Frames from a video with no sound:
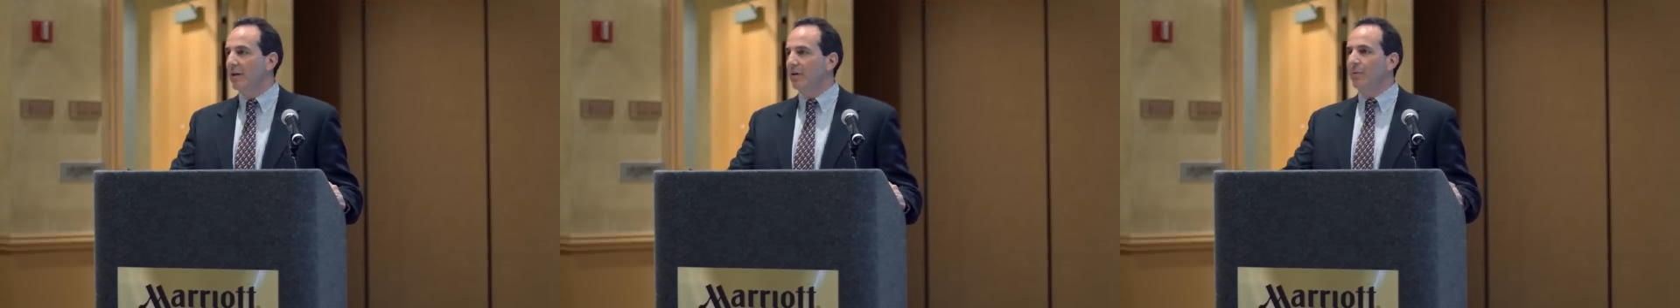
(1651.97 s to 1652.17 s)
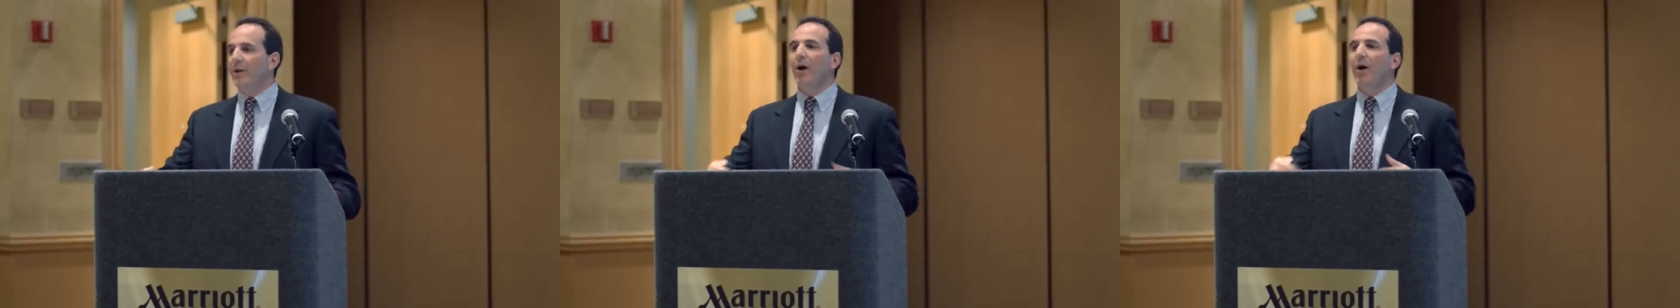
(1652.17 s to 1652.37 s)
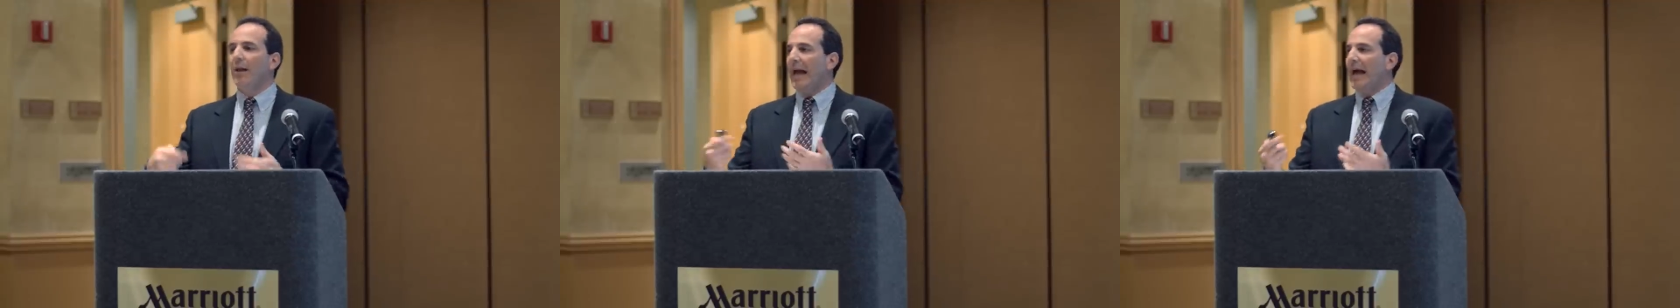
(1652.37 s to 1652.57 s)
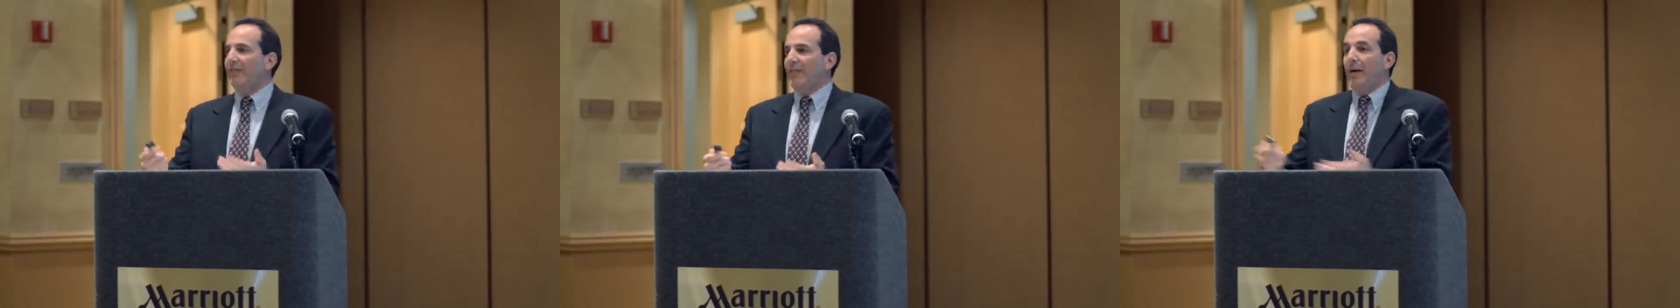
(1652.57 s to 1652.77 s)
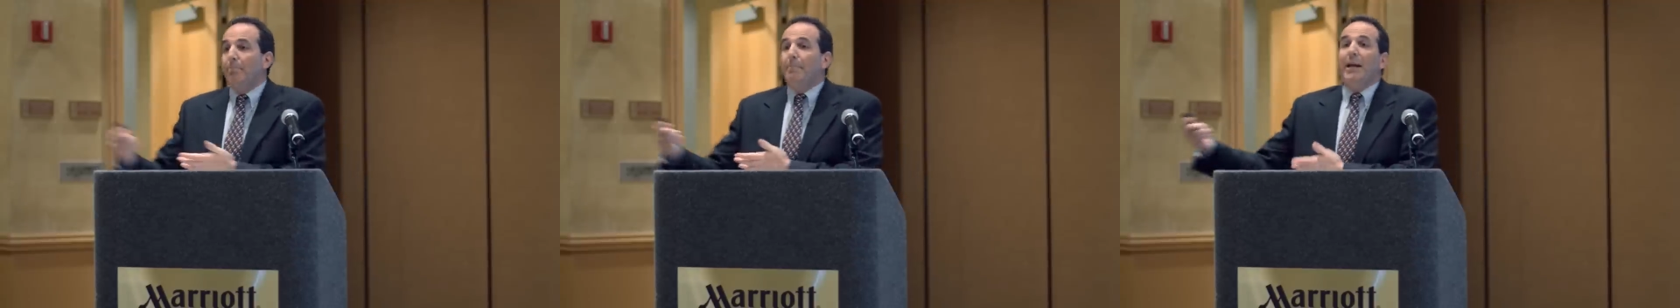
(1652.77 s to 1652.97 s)
We all have
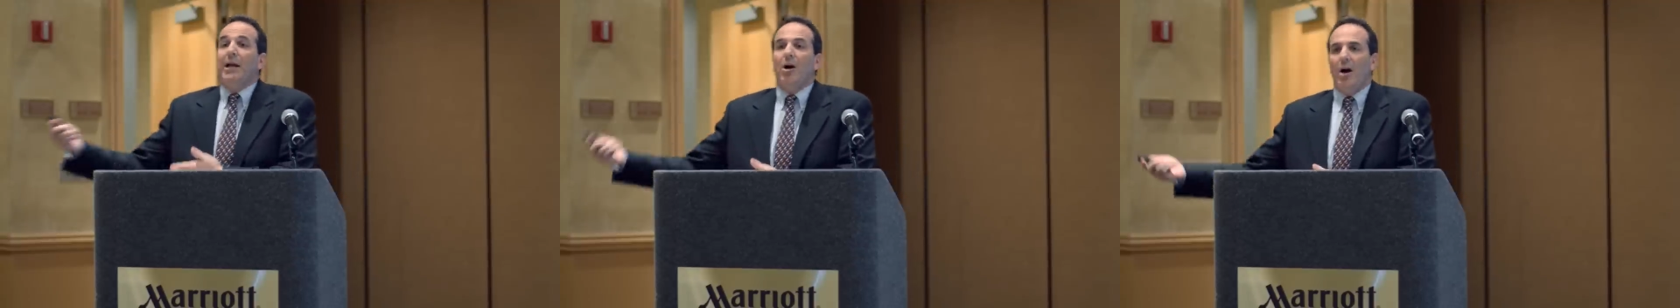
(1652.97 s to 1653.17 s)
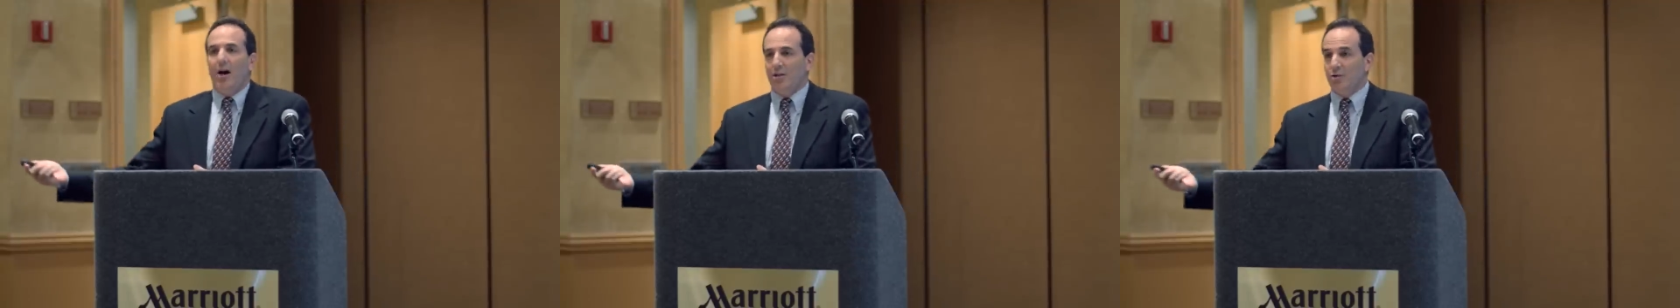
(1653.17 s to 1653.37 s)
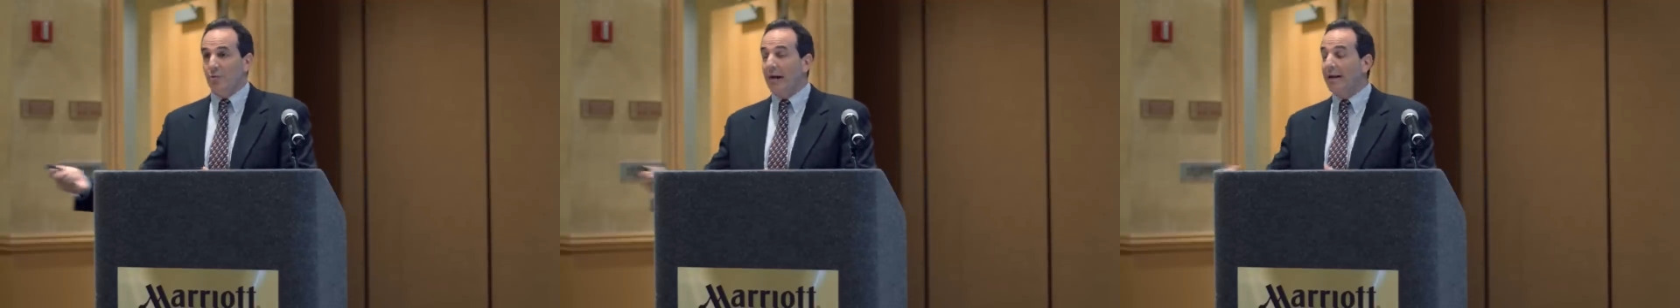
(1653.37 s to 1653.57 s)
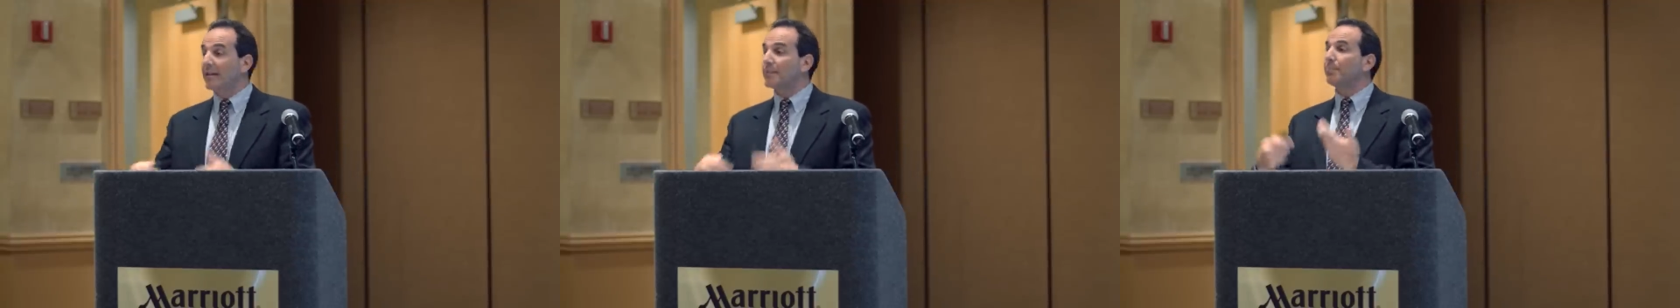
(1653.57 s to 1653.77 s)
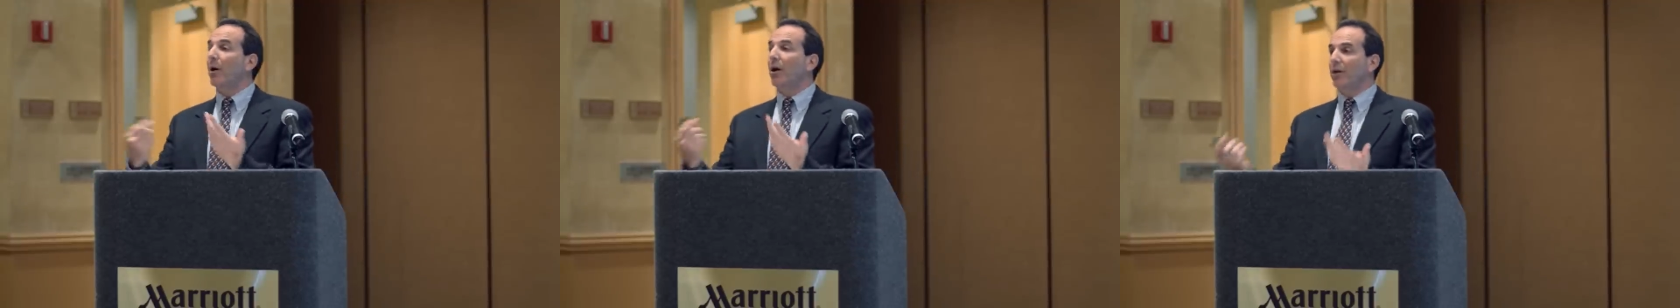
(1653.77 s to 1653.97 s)
a because, right?
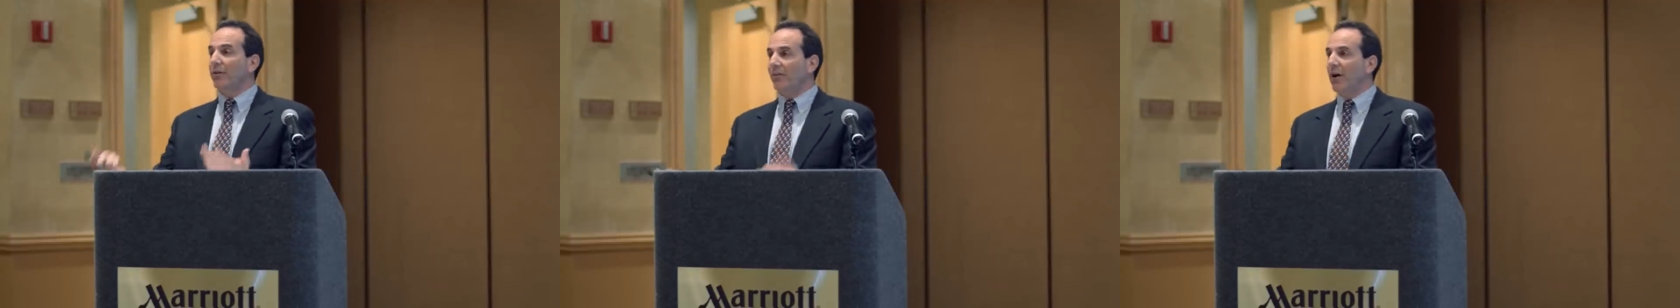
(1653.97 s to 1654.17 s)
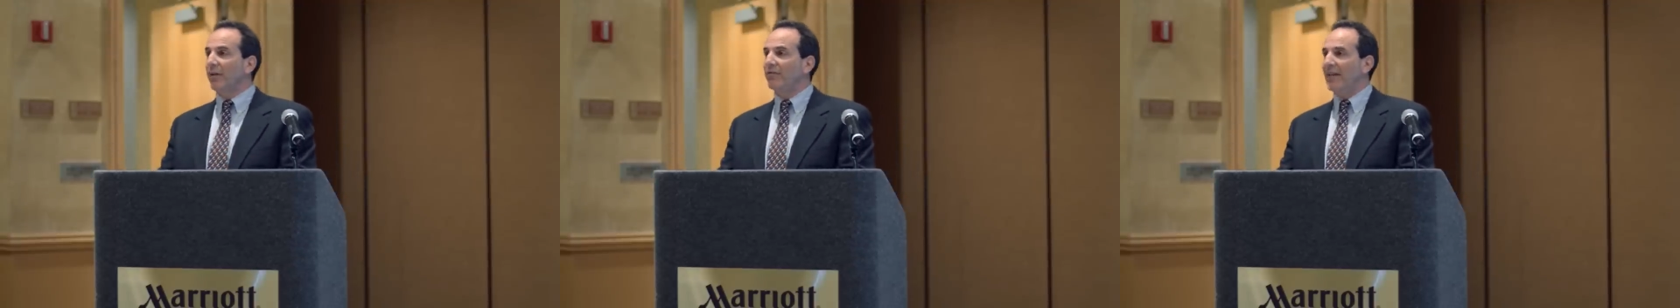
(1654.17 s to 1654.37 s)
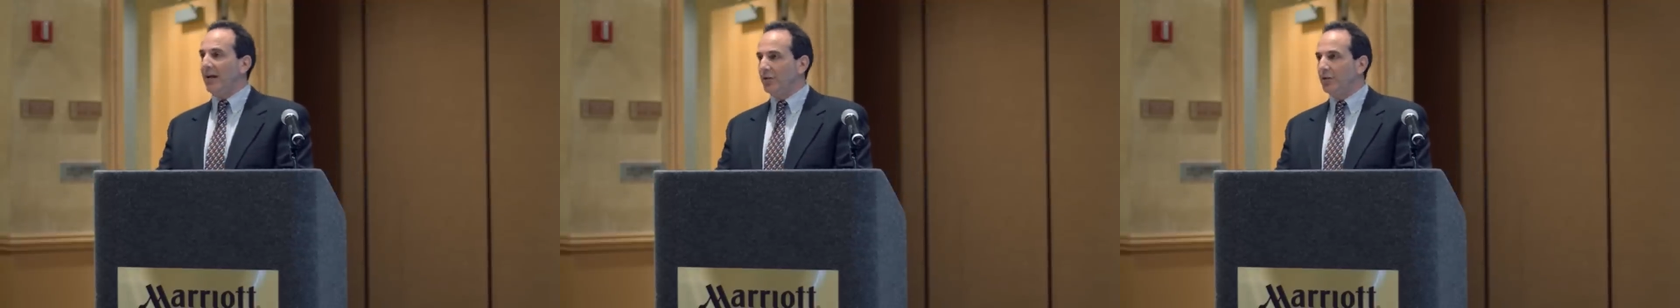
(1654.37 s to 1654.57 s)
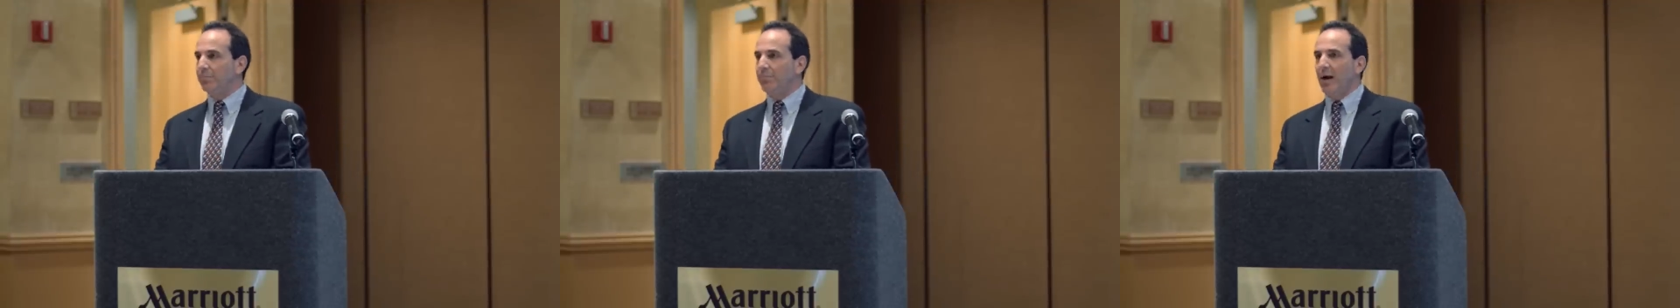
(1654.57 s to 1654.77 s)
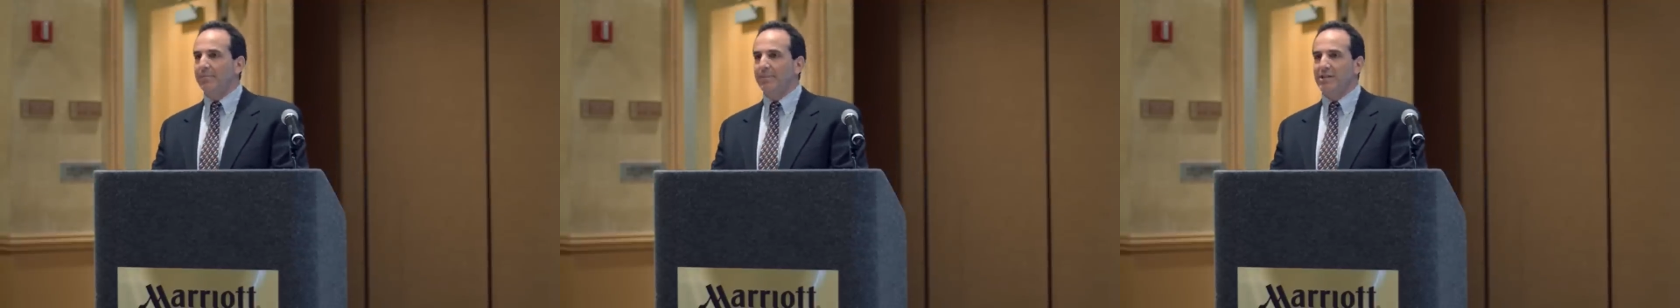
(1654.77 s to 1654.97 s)
It's part of our value
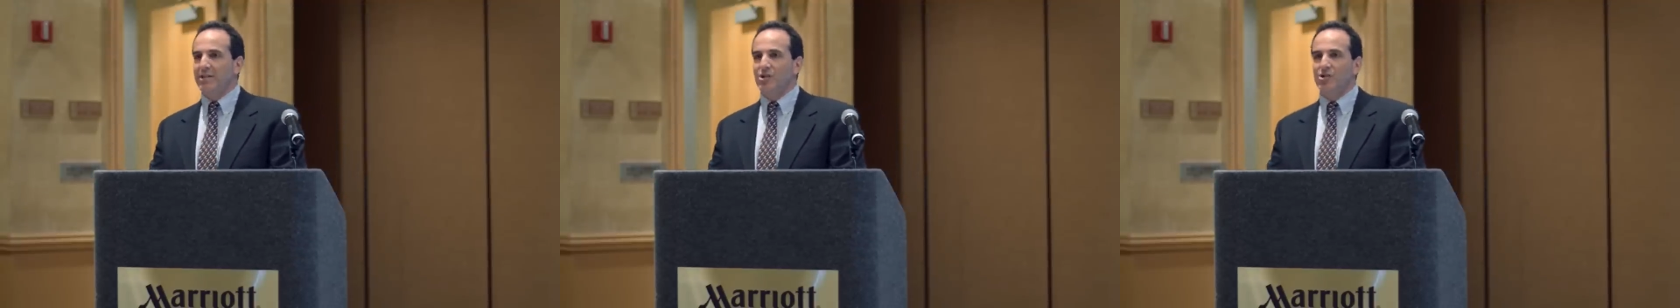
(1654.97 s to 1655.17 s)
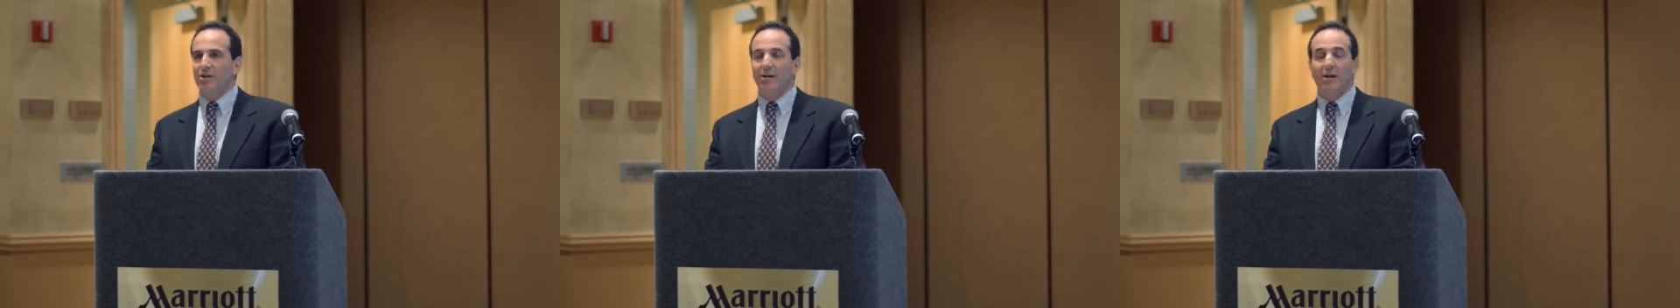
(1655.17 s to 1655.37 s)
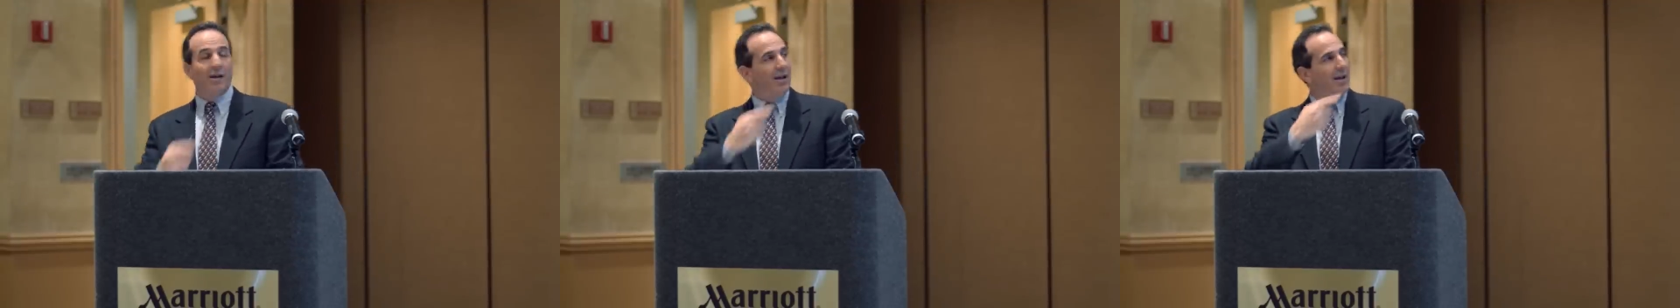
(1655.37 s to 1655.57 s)
proposition.